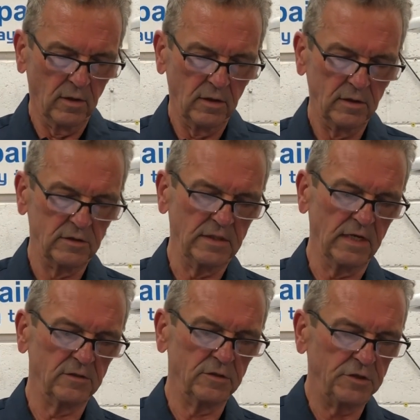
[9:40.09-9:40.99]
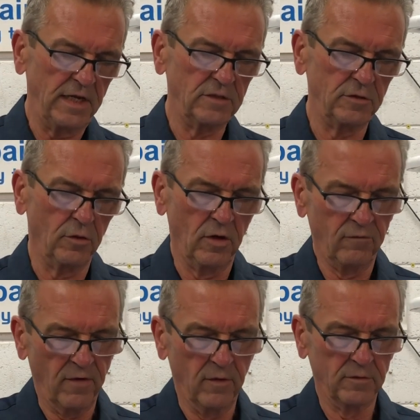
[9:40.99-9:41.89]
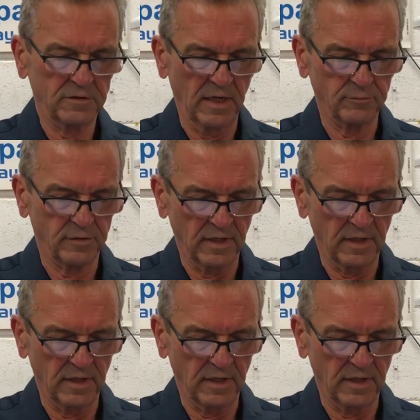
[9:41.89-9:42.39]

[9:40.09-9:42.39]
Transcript: It says to change the oil, the following steps